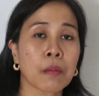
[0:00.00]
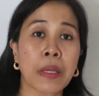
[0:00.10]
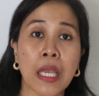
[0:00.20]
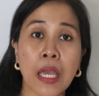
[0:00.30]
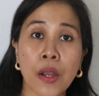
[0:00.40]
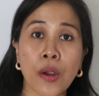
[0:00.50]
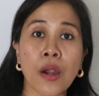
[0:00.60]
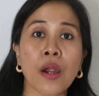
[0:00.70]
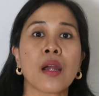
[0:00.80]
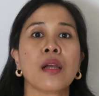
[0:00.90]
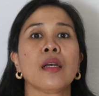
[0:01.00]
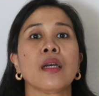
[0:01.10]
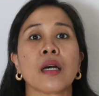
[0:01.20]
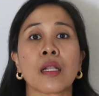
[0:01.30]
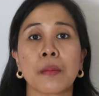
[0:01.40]
beginner,
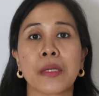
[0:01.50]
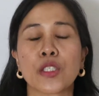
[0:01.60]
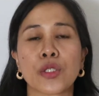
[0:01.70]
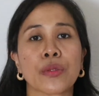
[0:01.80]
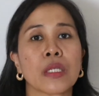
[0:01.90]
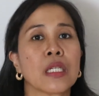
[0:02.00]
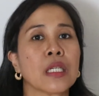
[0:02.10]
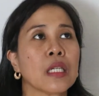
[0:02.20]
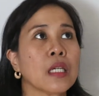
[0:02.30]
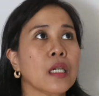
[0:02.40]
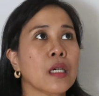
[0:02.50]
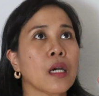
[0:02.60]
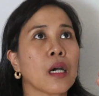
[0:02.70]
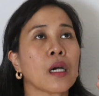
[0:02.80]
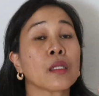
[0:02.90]
elementary,
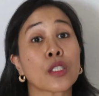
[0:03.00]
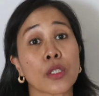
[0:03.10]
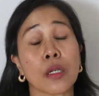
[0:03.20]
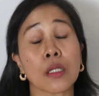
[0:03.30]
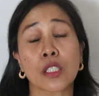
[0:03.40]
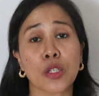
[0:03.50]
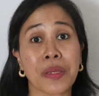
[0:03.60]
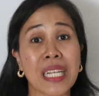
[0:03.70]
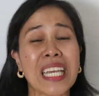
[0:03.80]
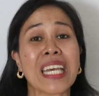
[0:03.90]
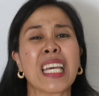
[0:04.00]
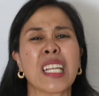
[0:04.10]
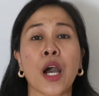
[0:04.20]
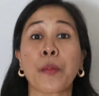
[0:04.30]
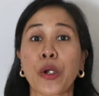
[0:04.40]

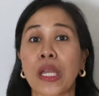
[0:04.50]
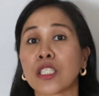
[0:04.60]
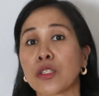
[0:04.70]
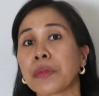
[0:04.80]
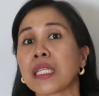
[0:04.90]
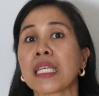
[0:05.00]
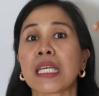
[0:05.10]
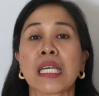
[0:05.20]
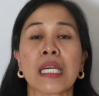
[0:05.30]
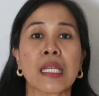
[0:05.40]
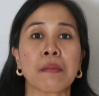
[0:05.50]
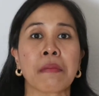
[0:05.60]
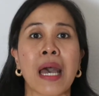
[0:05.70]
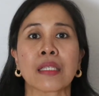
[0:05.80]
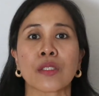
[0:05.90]
intermediate, upper intermediate,
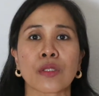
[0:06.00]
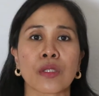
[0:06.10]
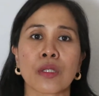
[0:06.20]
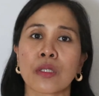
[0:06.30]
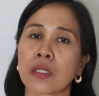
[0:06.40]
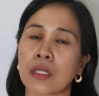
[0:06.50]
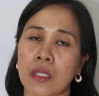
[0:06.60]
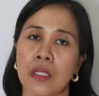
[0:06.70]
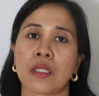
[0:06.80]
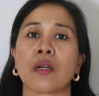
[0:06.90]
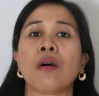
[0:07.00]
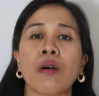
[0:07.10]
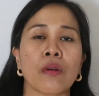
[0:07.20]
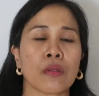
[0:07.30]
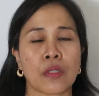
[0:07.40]
masters, and
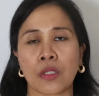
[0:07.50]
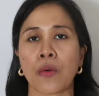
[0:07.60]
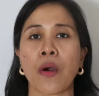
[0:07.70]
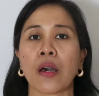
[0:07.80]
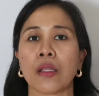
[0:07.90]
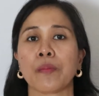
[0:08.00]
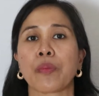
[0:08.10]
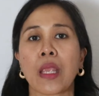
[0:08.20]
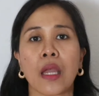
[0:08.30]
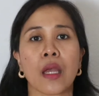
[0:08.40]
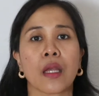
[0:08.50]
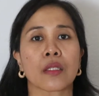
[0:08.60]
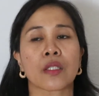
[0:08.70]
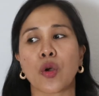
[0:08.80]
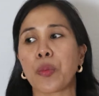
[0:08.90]
so on.
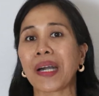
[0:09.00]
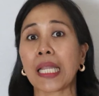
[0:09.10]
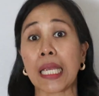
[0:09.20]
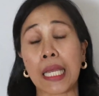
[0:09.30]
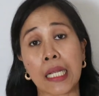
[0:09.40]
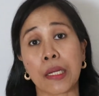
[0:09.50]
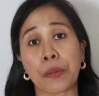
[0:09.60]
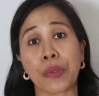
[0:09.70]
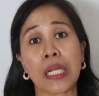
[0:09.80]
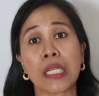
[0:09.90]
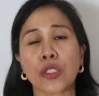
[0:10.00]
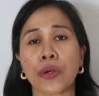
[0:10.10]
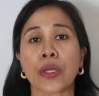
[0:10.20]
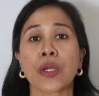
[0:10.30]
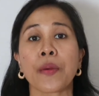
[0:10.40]
So, but in British
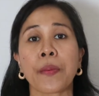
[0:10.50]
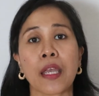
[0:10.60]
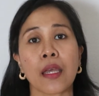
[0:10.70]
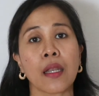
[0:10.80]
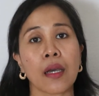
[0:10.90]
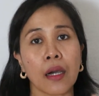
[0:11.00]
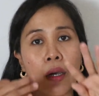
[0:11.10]
or European